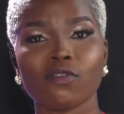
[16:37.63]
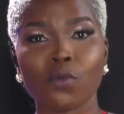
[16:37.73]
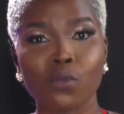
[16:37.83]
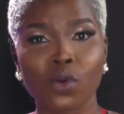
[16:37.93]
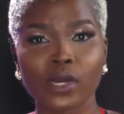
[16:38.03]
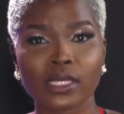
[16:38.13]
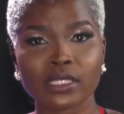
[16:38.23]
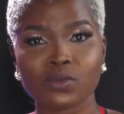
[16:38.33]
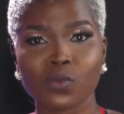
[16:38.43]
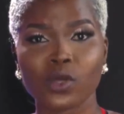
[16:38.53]
for what
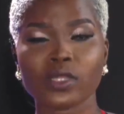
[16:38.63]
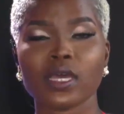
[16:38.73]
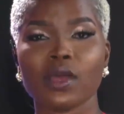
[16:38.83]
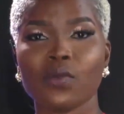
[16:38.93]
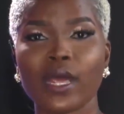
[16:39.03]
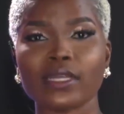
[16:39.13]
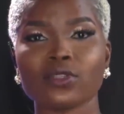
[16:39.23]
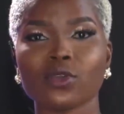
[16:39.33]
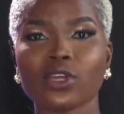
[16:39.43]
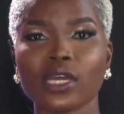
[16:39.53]
it's worth
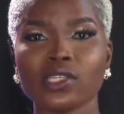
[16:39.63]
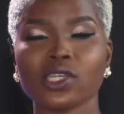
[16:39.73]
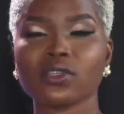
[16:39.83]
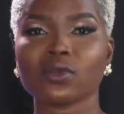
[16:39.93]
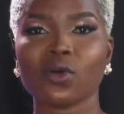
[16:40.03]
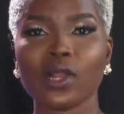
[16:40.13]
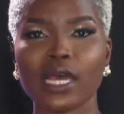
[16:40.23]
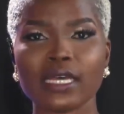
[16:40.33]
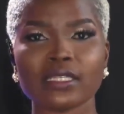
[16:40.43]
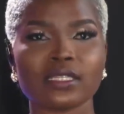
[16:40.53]
right so you can just
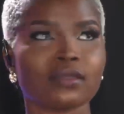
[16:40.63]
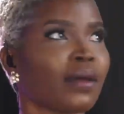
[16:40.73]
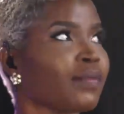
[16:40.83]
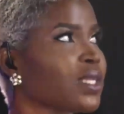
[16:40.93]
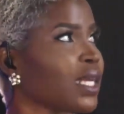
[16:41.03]
call us um,